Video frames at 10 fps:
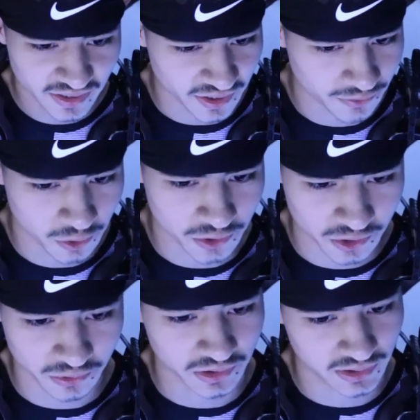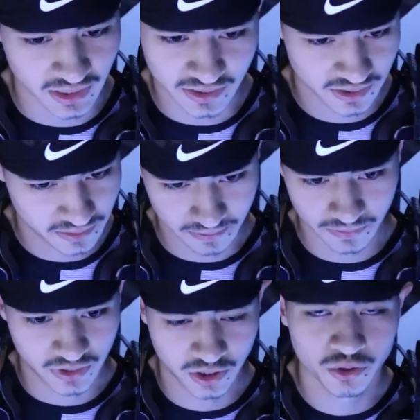They of course only lost
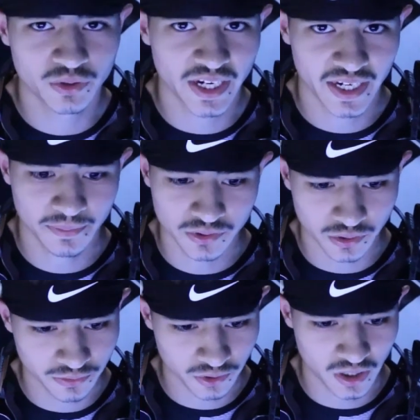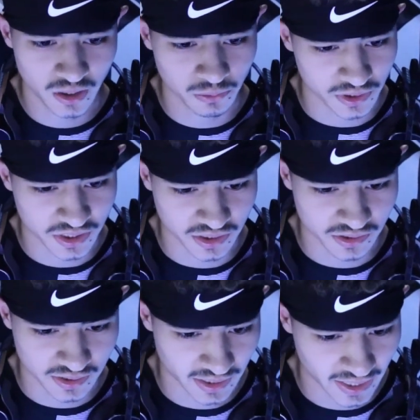2 games overall, which
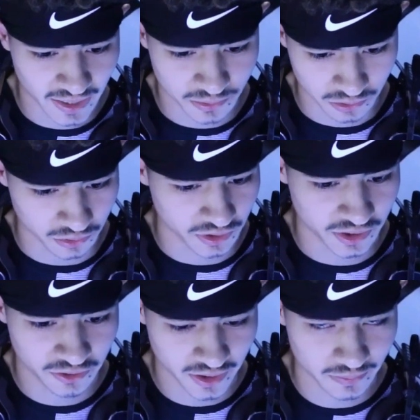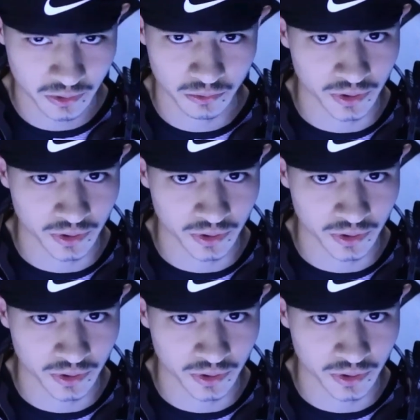is absolutely incredible.